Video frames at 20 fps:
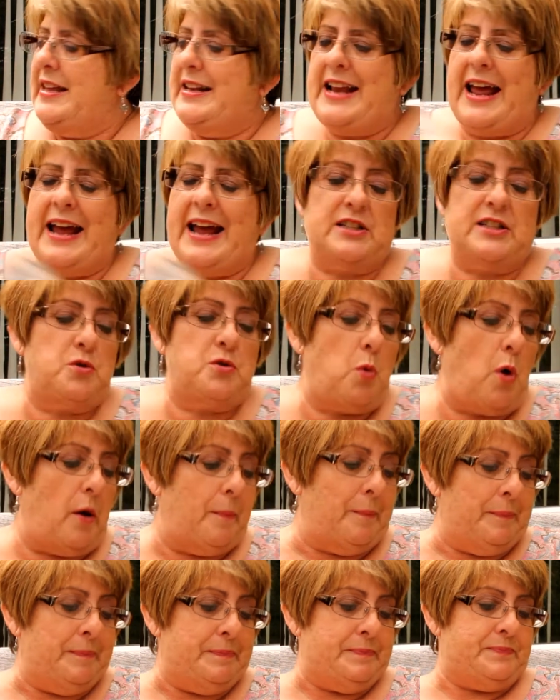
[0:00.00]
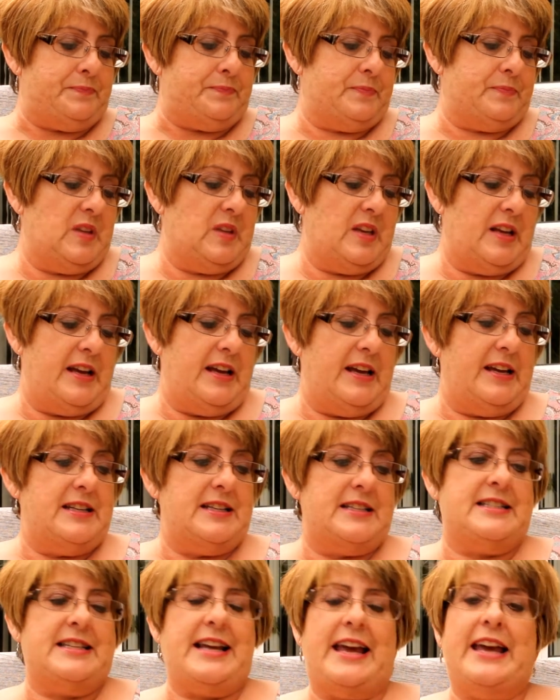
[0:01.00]
Next one,
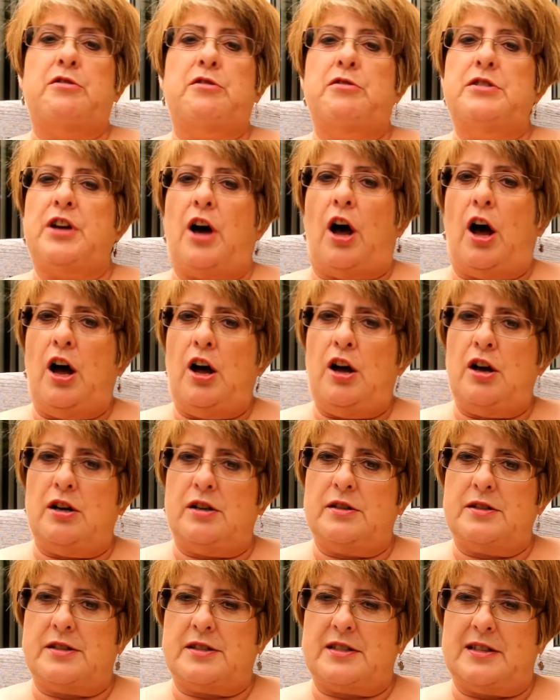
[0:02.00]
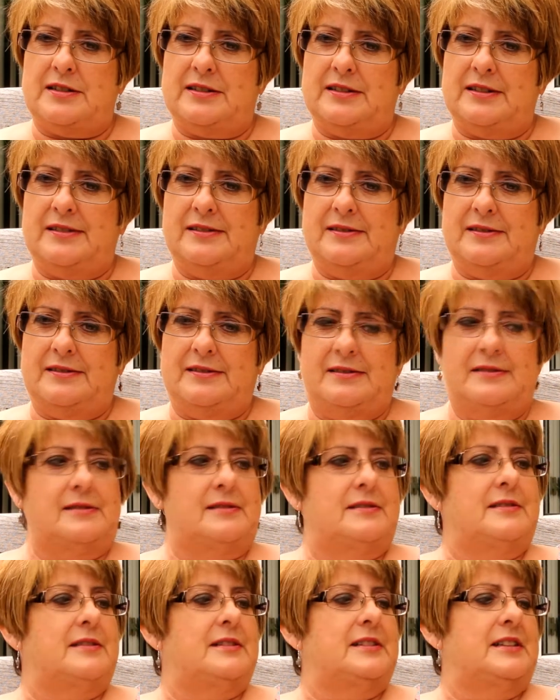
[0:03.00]
Sacred Hearts.
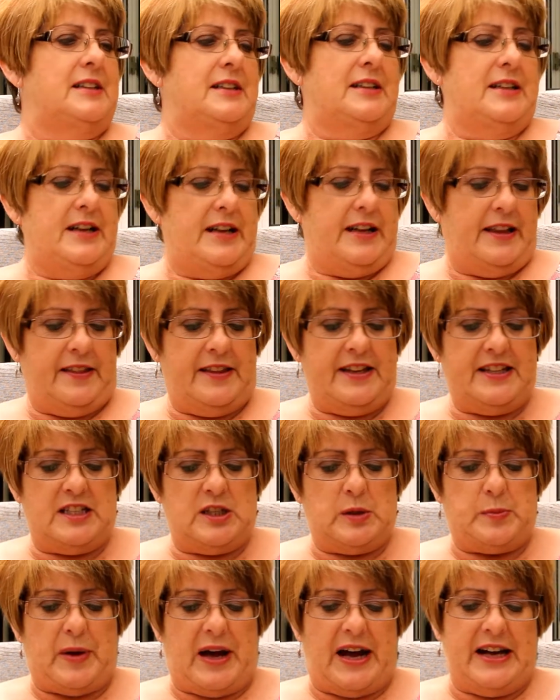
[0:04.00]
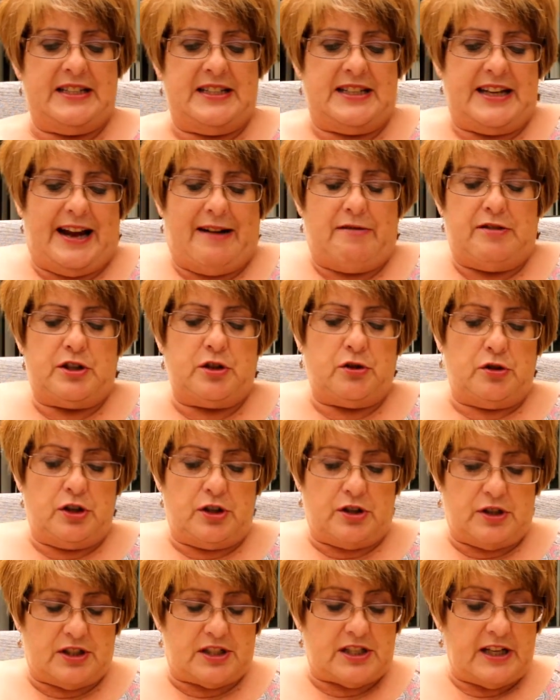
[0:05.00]
This is by Sarah
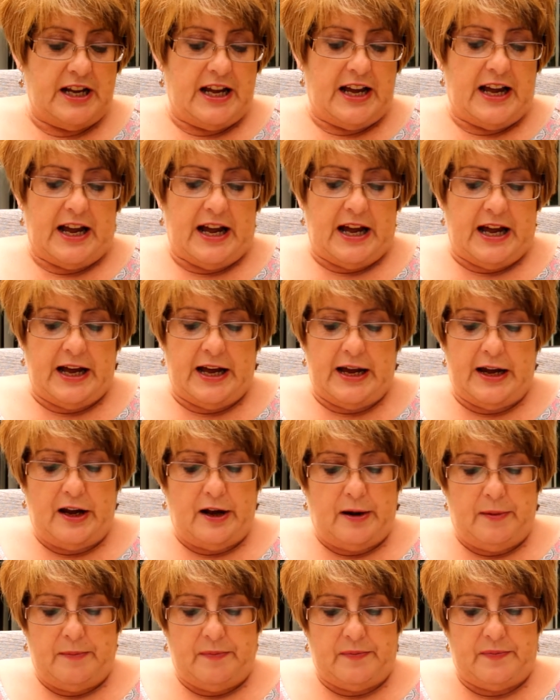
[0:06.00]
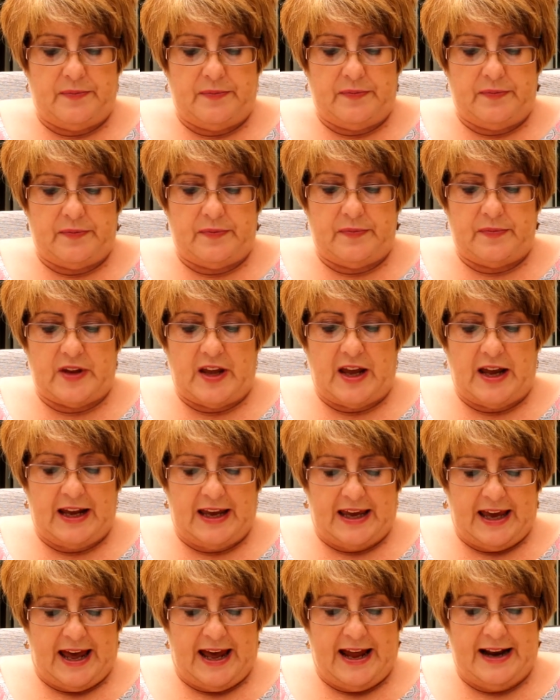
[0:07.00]
Dunant. Um,
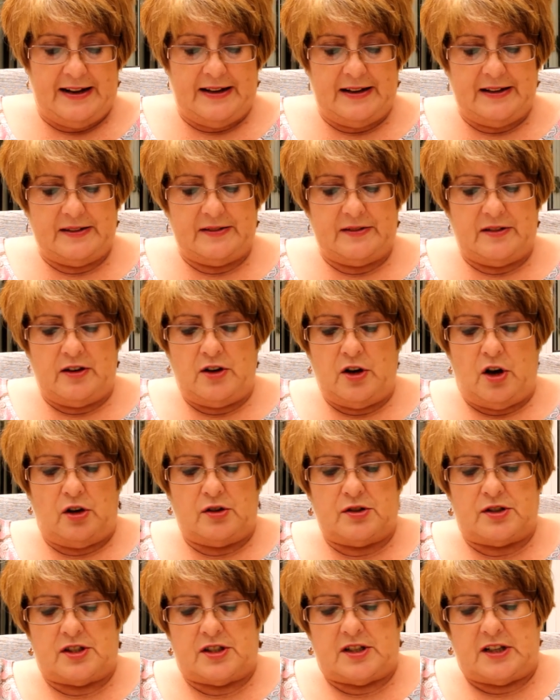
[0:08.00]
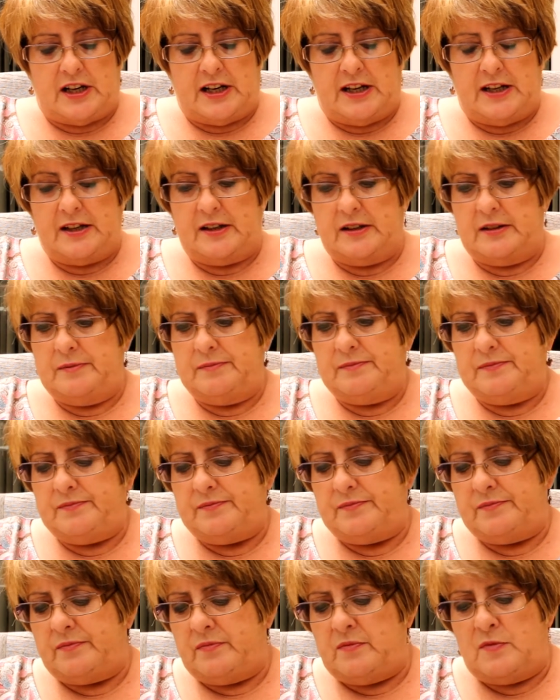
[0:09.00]
again, not um,
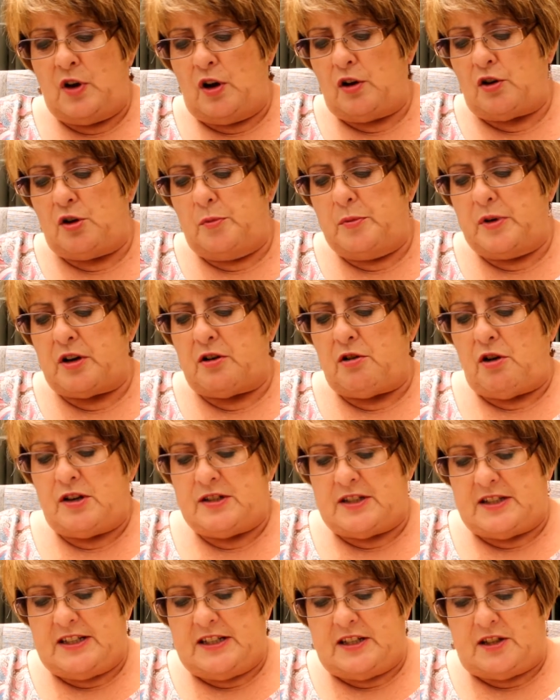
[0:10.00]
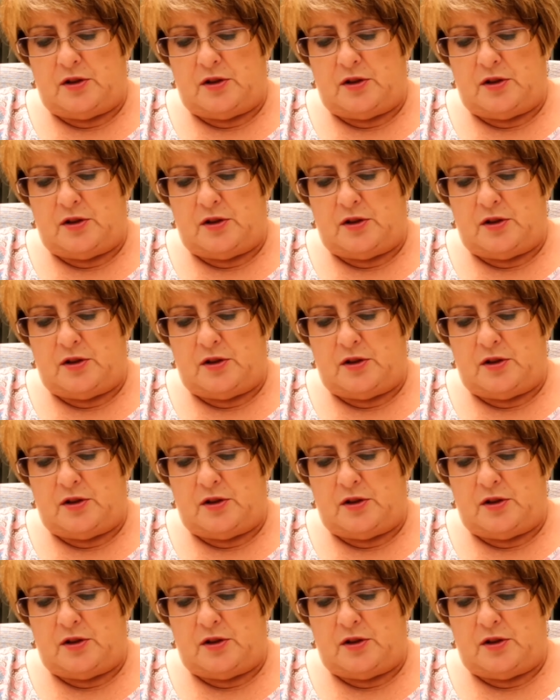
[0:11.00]
not come across this